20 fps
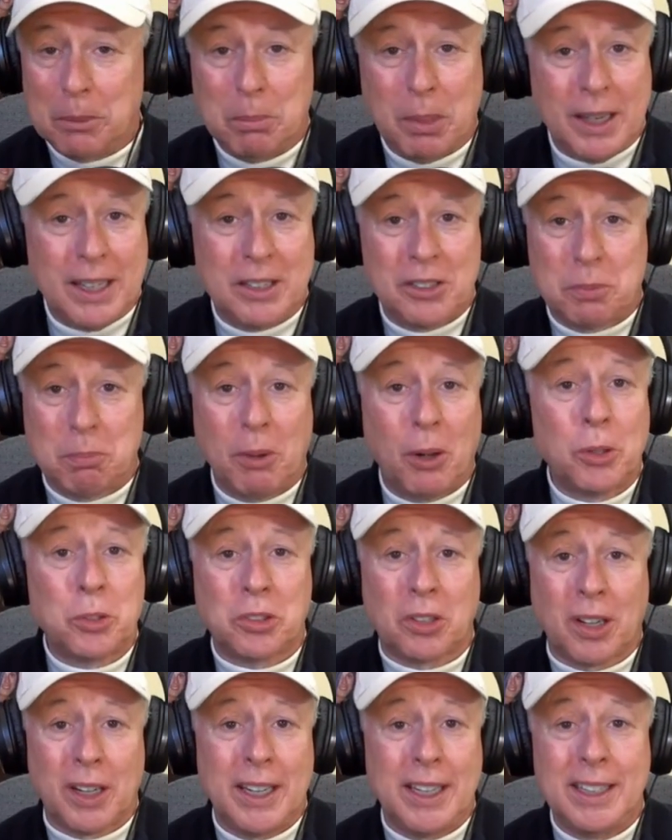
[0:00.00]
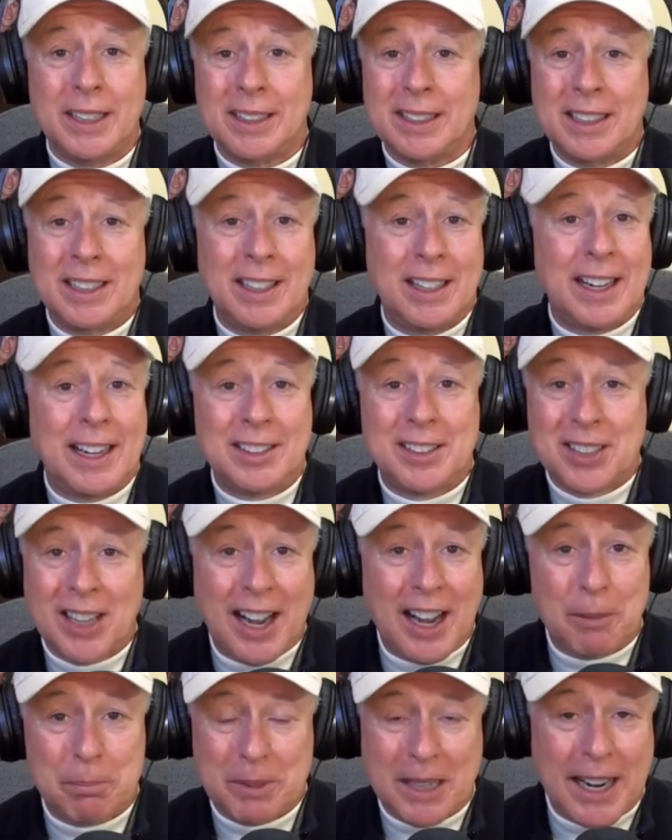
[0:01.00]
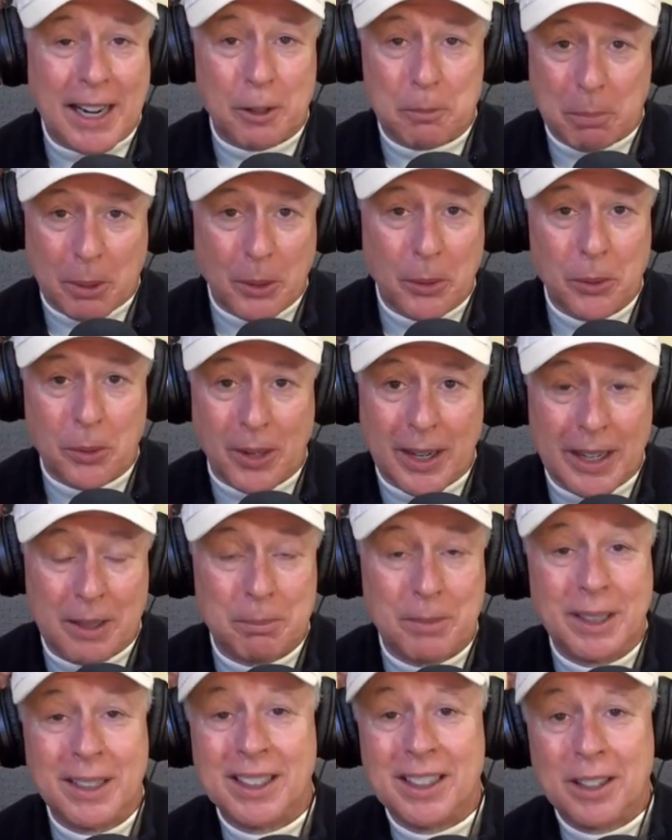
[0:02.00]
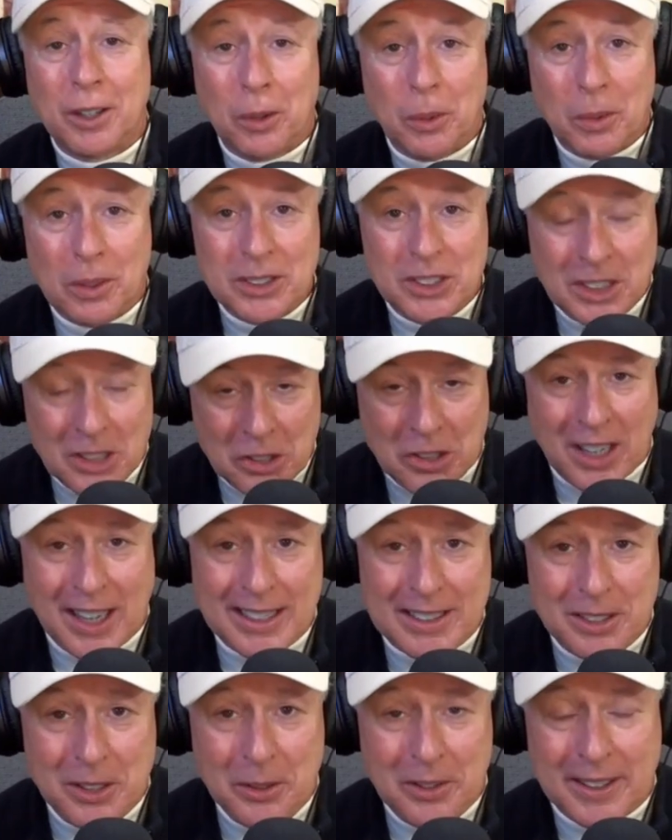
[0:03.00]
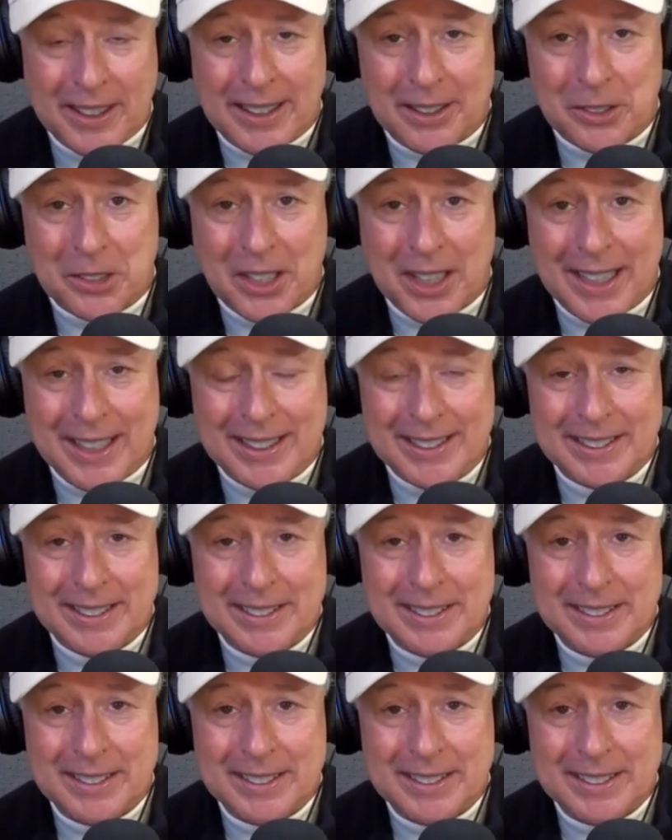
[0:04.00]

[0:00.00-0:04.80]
But it's mostly a top-down program, just like 2008.